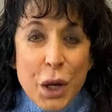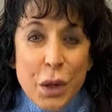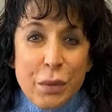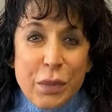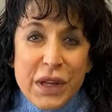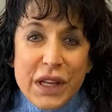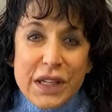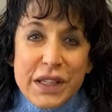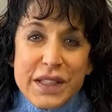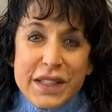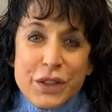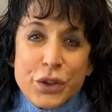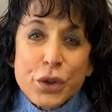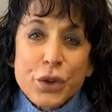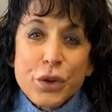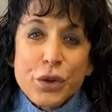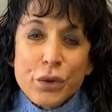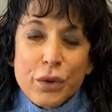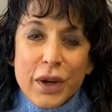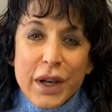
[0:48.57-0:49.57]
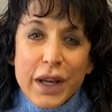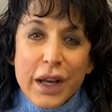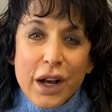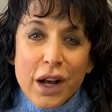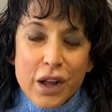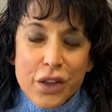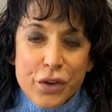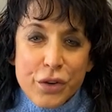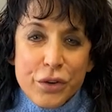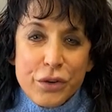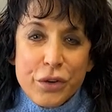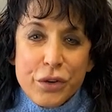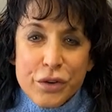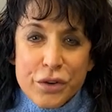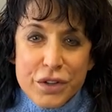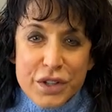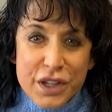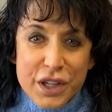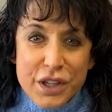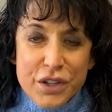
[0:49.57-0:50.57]
been tutoring other
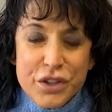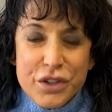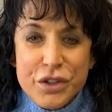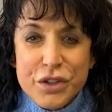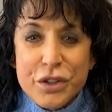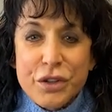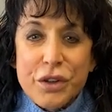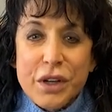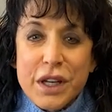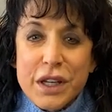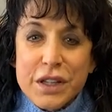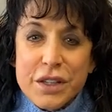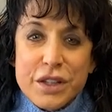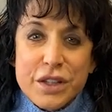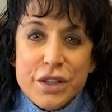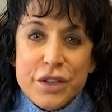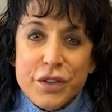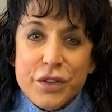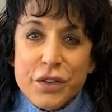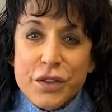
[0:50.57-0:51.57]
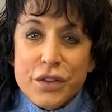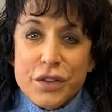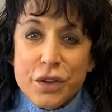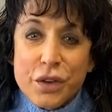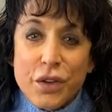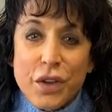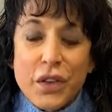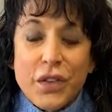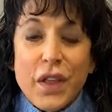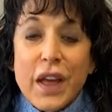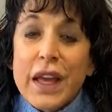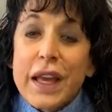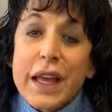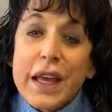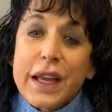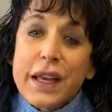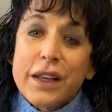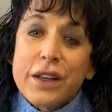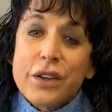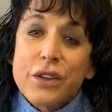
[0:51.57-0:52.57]
nursing students so that
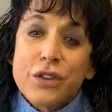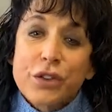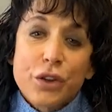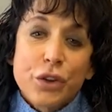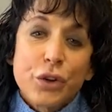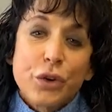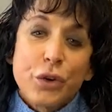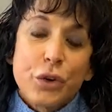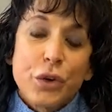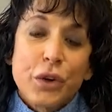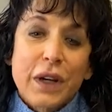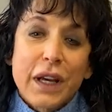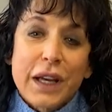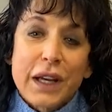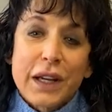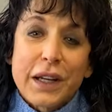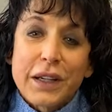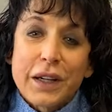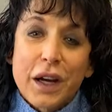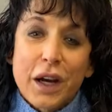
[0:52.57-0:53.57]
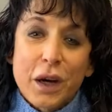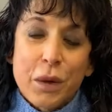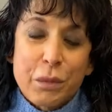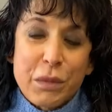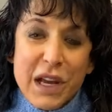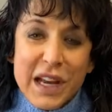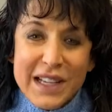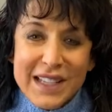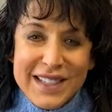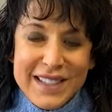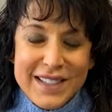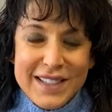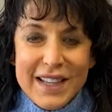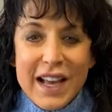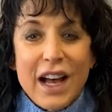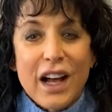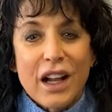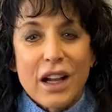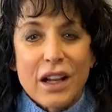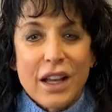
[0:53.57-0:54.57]
they too can
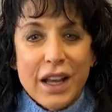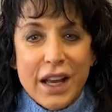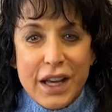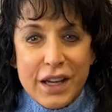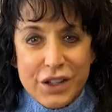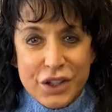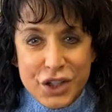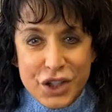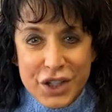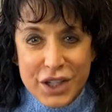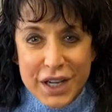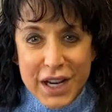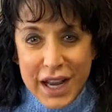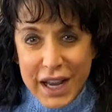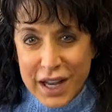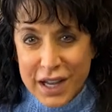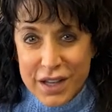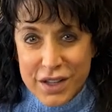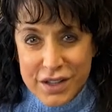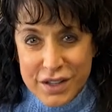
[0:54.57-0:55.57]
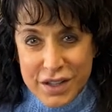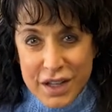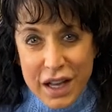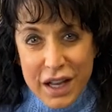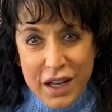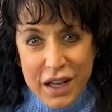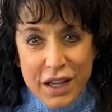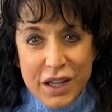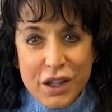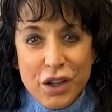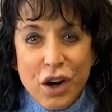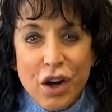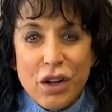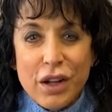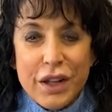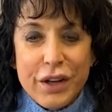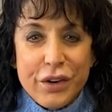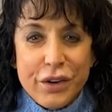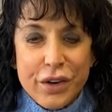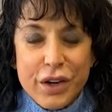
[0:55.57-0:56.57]
excel as she has in all
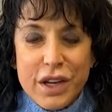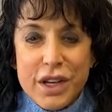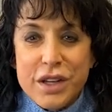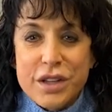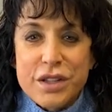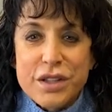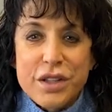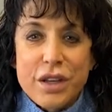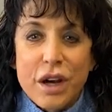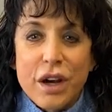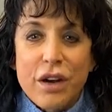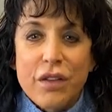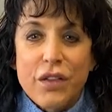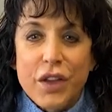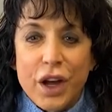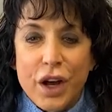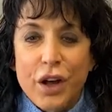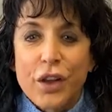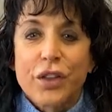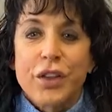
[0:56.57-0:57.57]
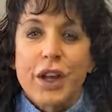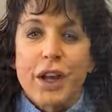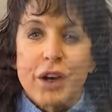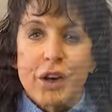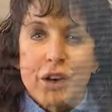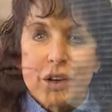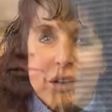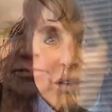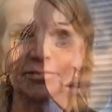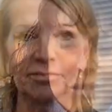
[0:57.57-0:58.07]
areas of the healthcare.